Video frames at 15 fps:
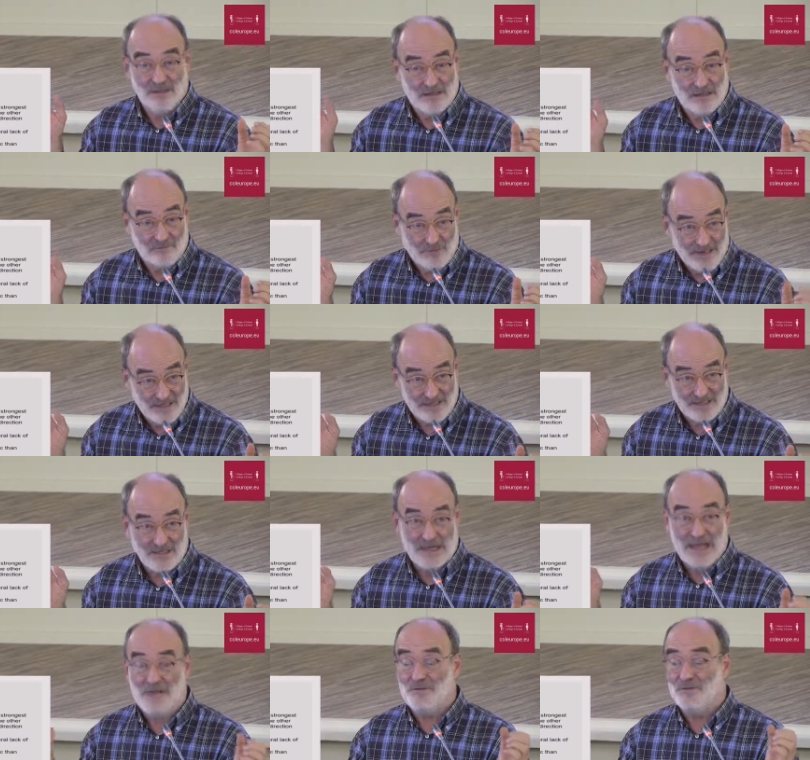radical
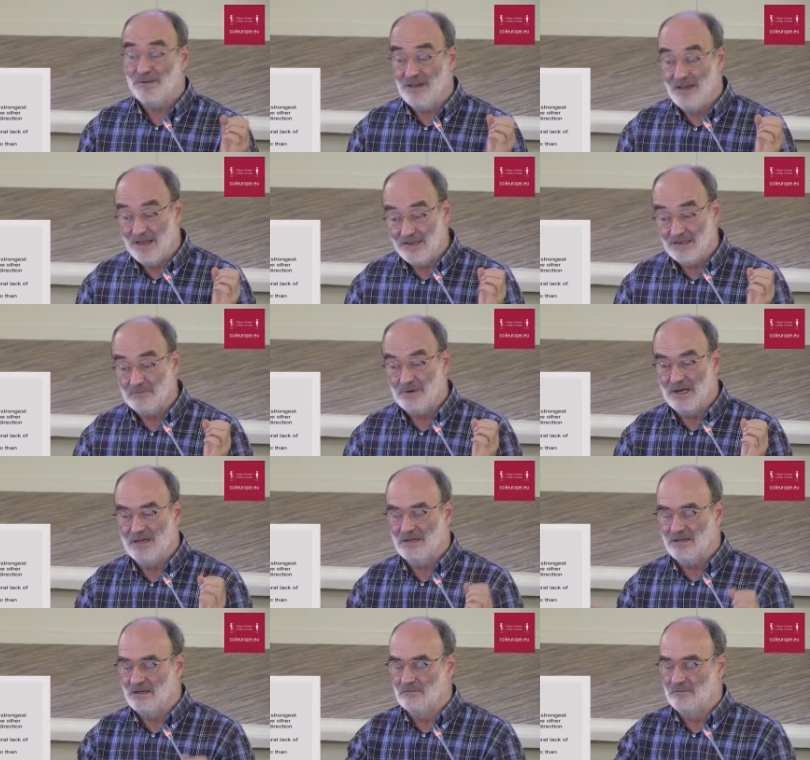left and the
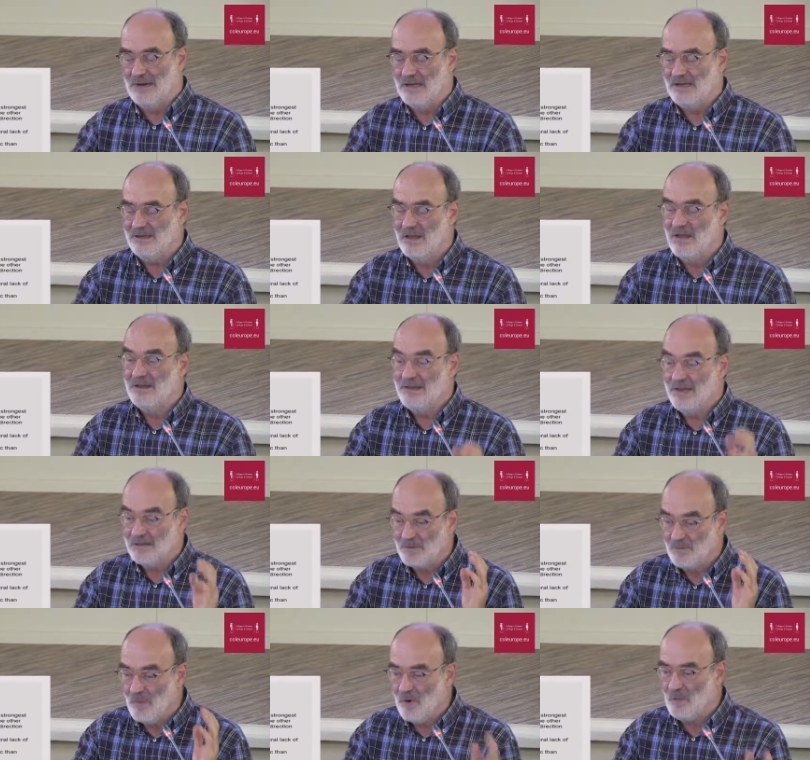radical right
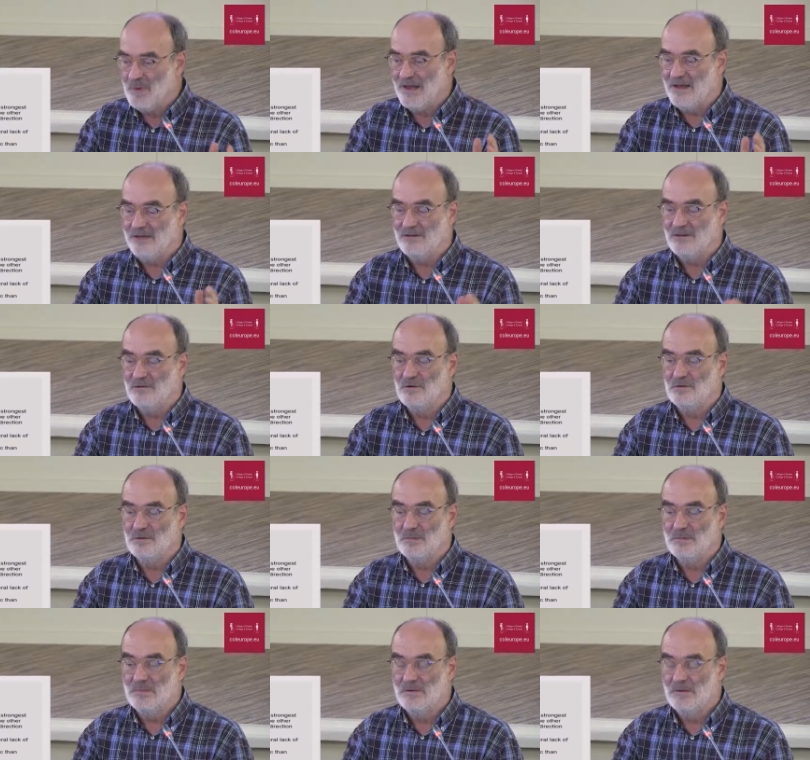that mobilize in
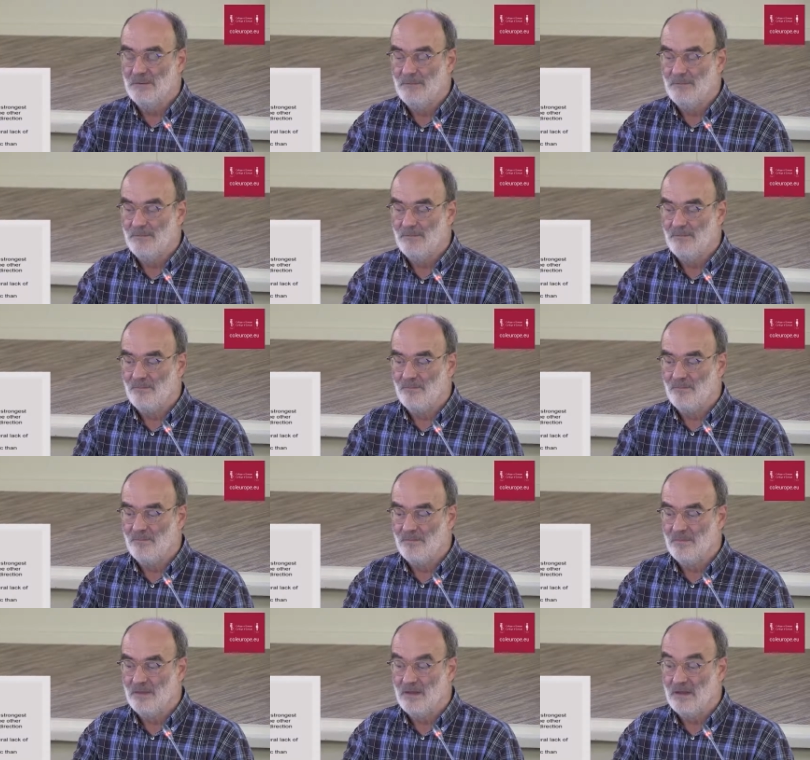Europe,
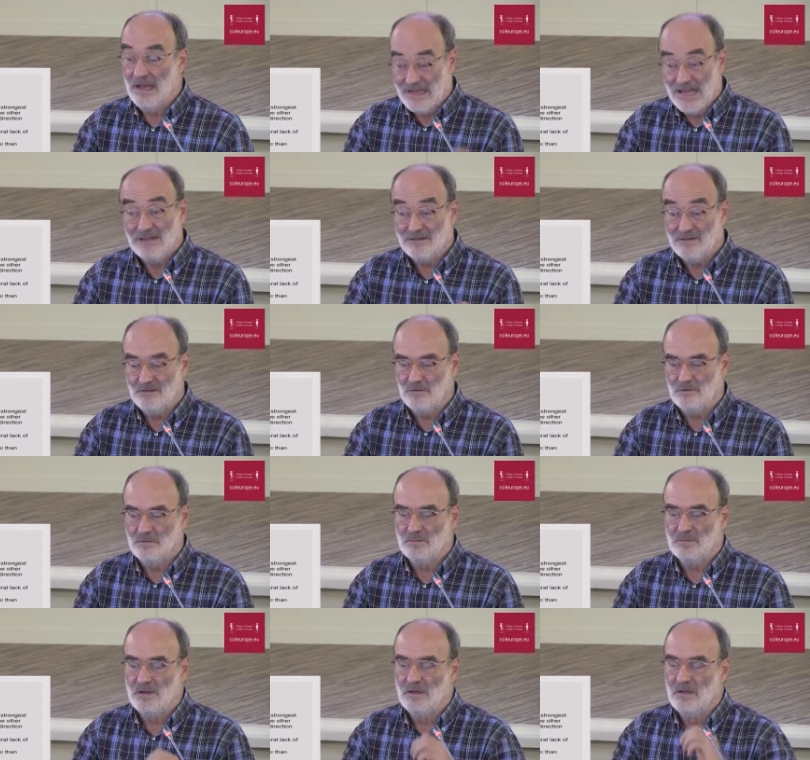against Europe.
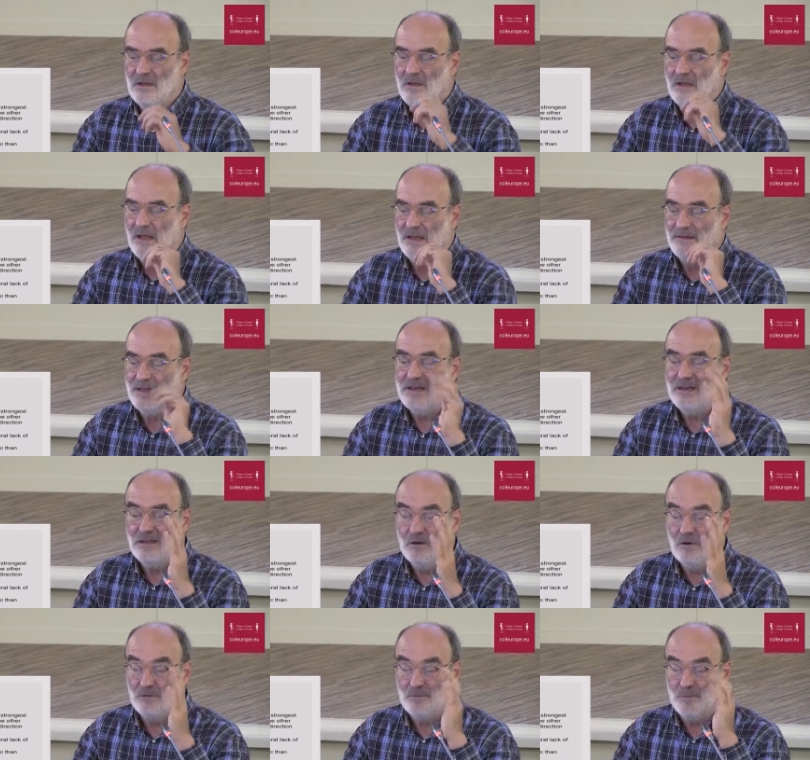And then in
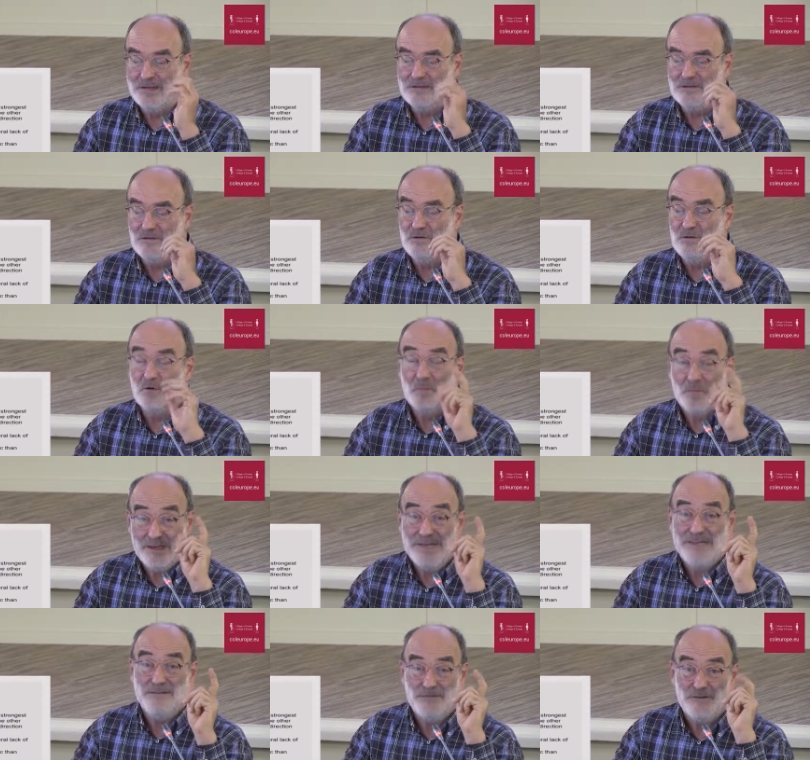northwestern Europe,
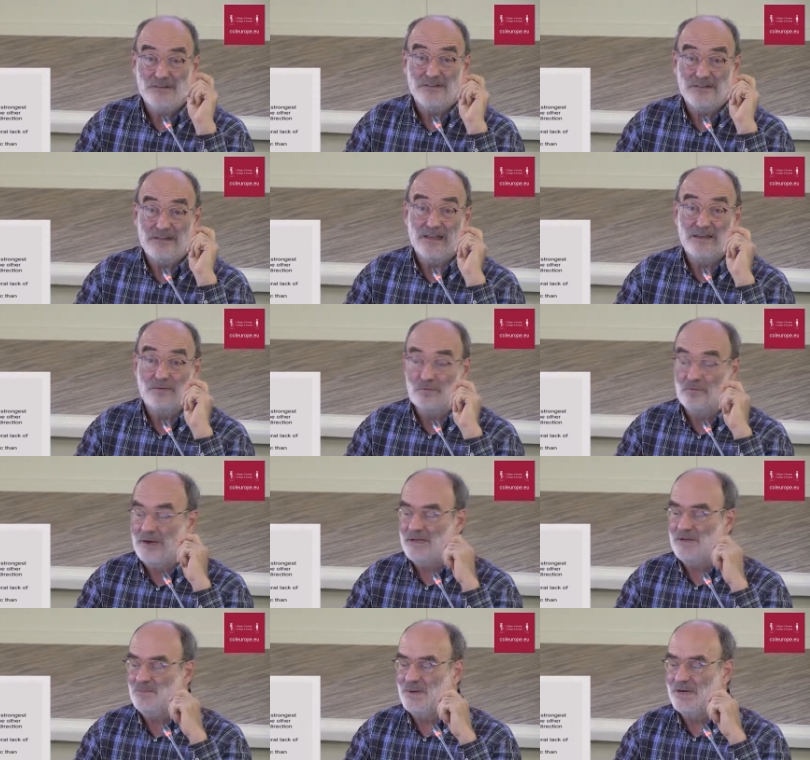even
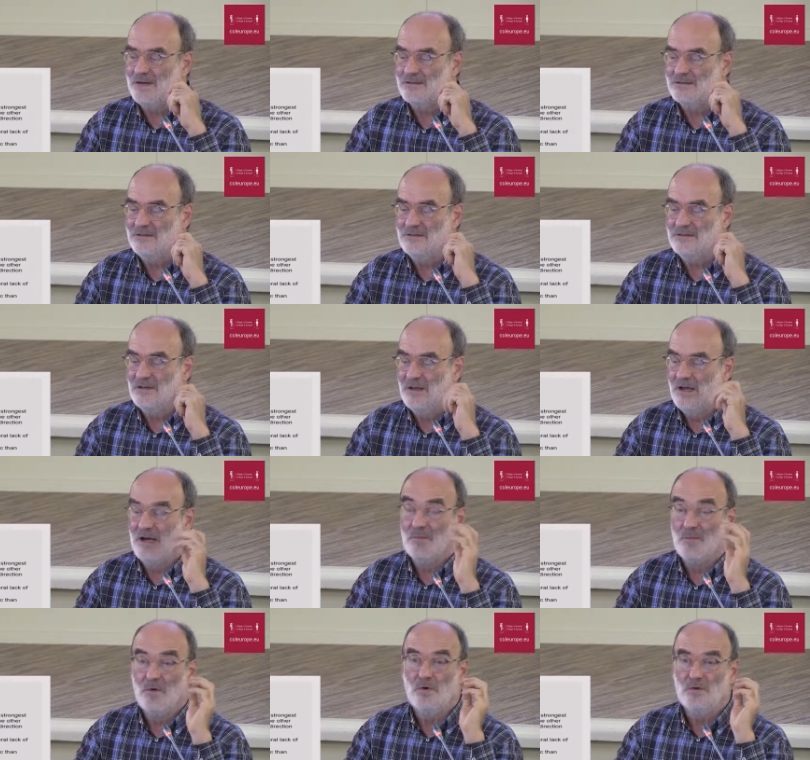center-right parties
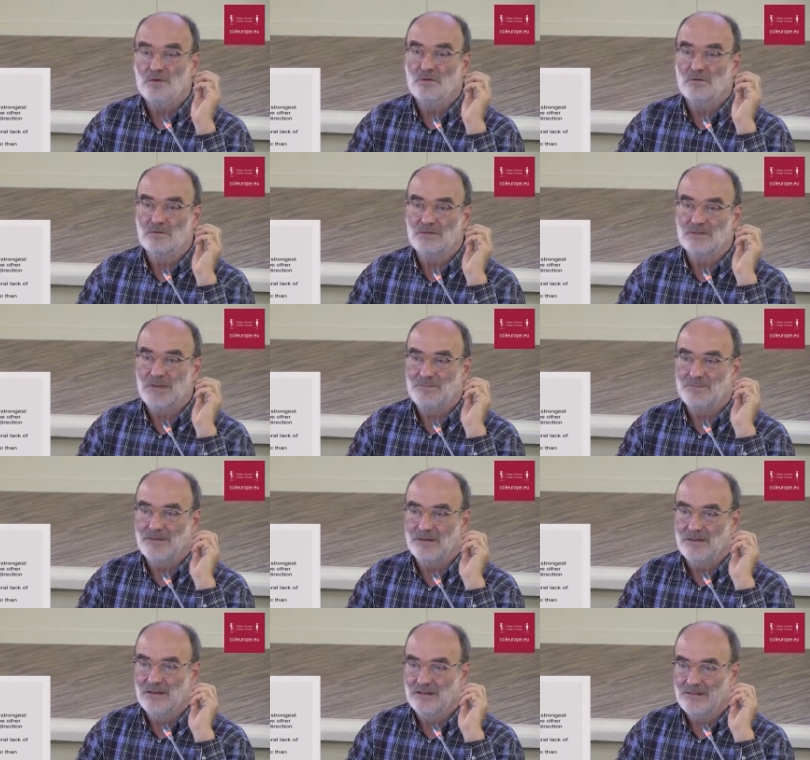are more
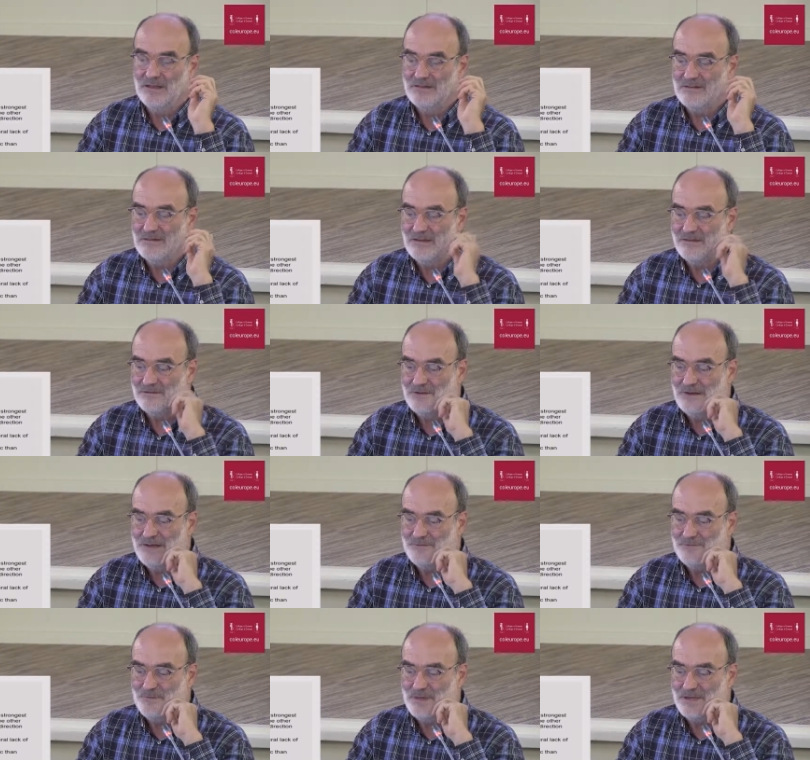Eurosceptic than
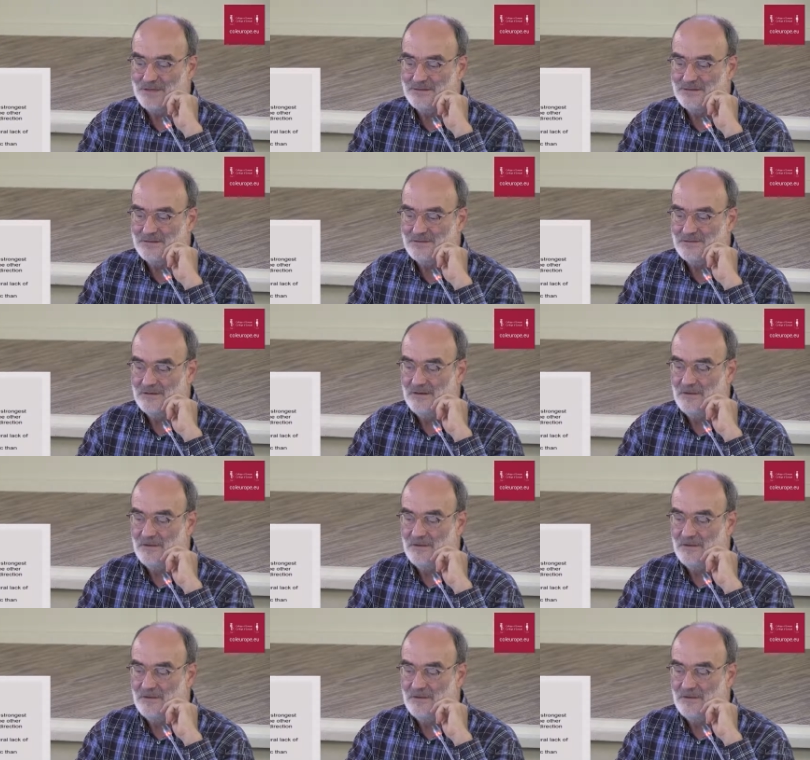centre-left parties.